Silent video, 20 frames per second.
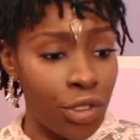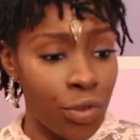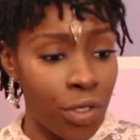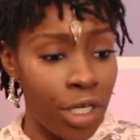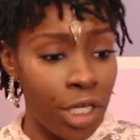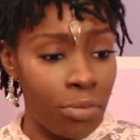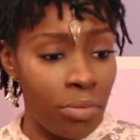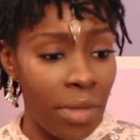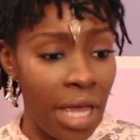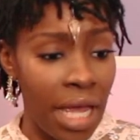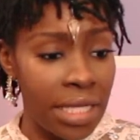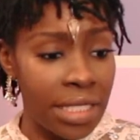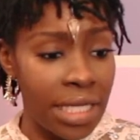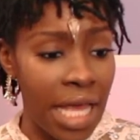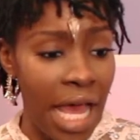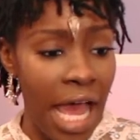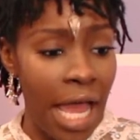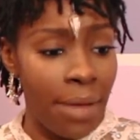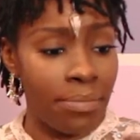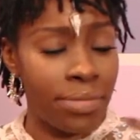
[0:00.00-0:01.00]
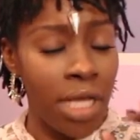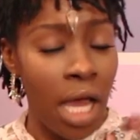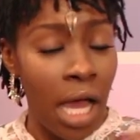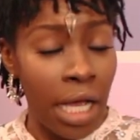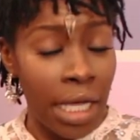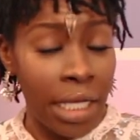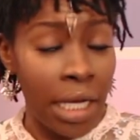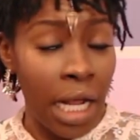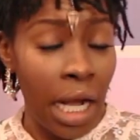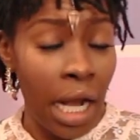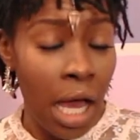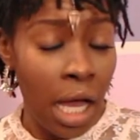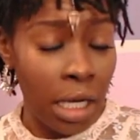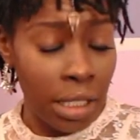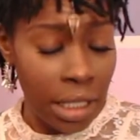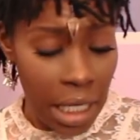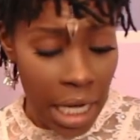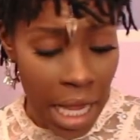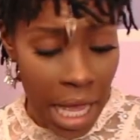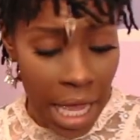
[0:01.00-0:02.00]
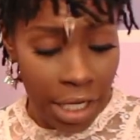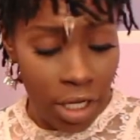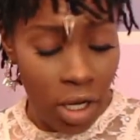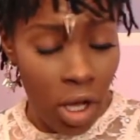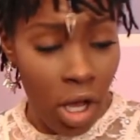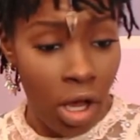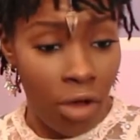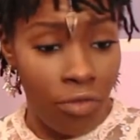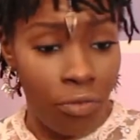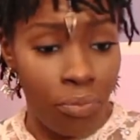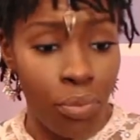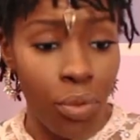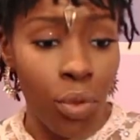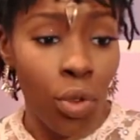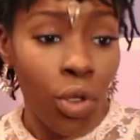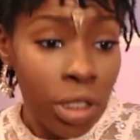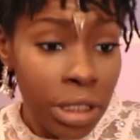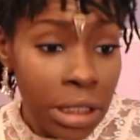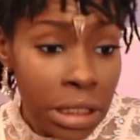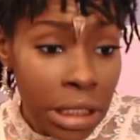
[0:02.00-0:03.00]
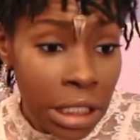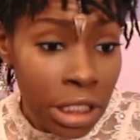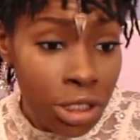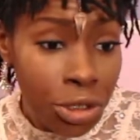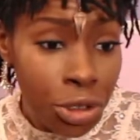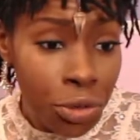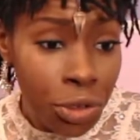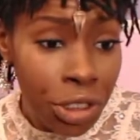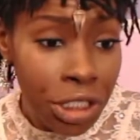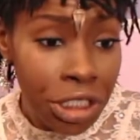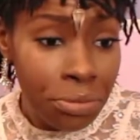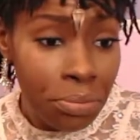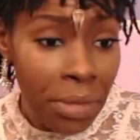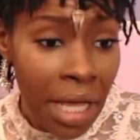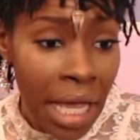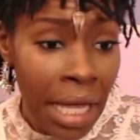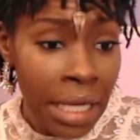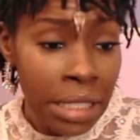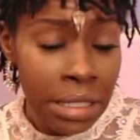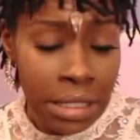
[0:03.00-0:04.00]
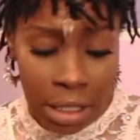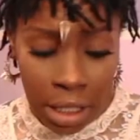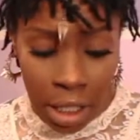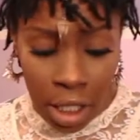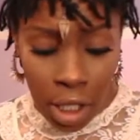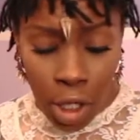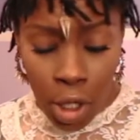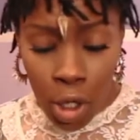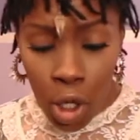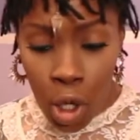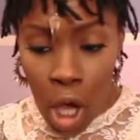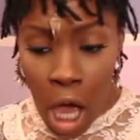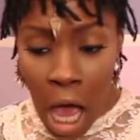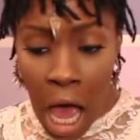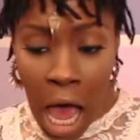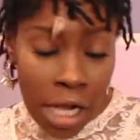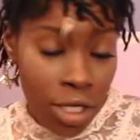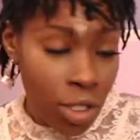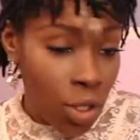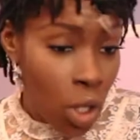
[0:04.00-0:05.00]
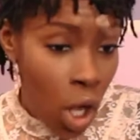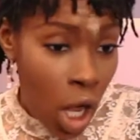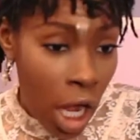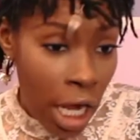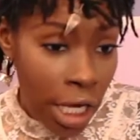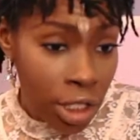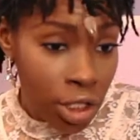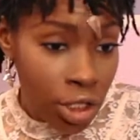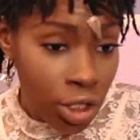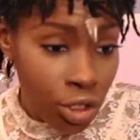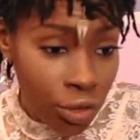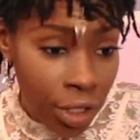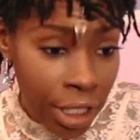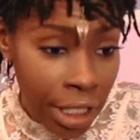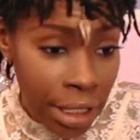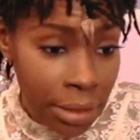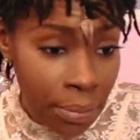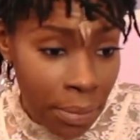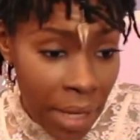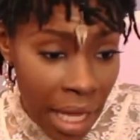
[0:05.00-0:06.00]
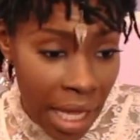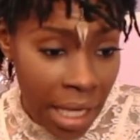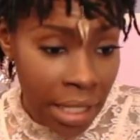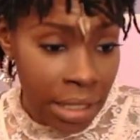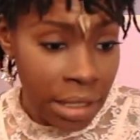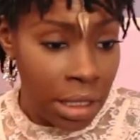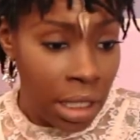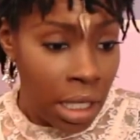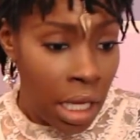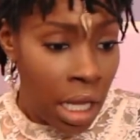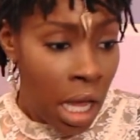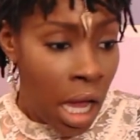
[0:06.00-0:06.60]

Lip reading: treatments, I'm talking along the line of protein treatment, hot oil treatment,